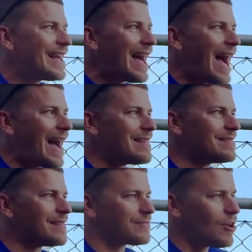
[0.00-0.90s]

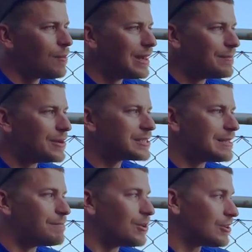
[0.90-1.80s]
And it's nominally
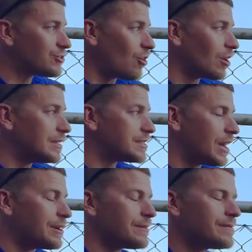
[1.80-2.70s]
Muslim, but not strongly
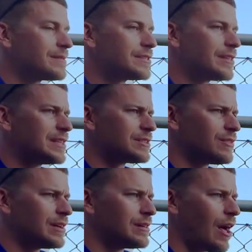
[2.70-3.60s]
so. So there's a
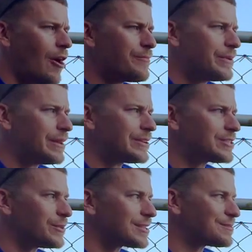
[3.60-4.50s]
real openness
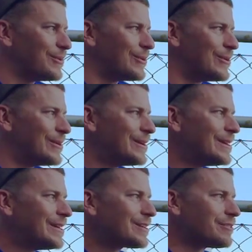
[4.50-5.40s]
to explore
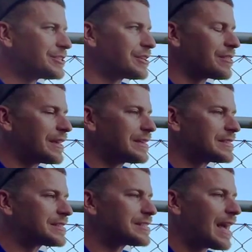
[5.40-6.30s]
Christian
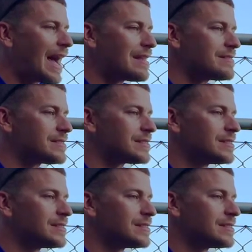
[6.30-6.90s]
things and